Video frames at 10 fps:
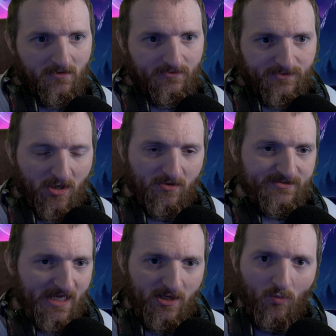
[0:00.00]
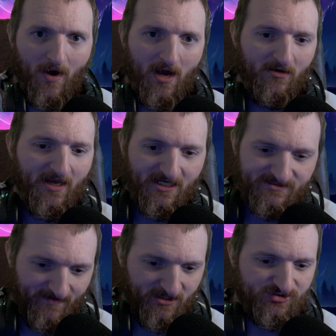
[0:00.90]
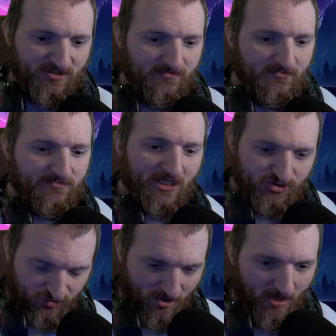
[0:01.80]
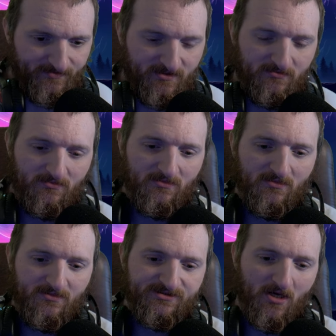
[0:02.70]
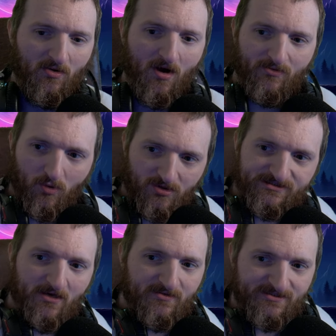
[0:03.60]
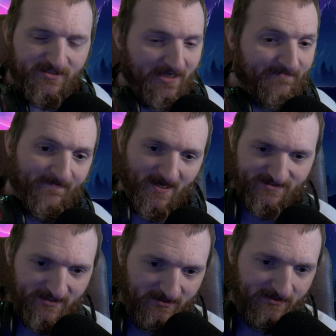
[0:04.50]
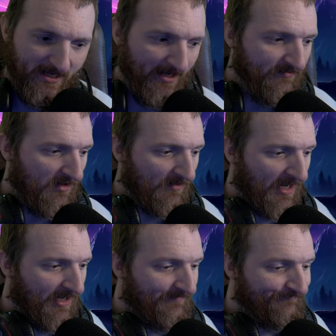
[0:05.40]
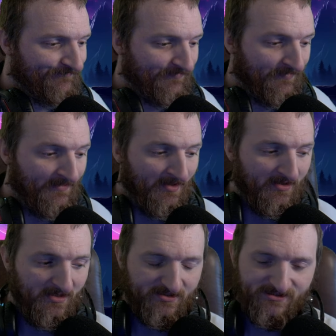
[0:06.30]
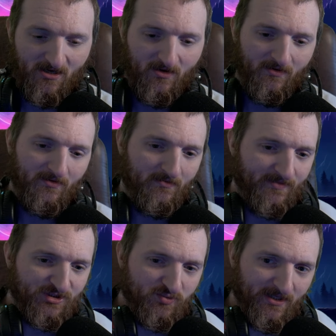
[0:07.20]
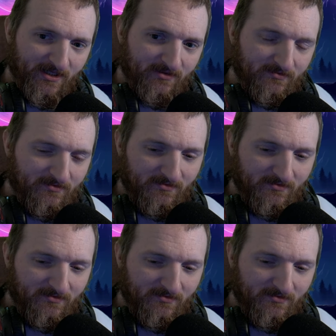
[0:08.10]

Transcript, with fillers: there is a WoW expansion that dropped. So of course I was invested in that. Okay, so between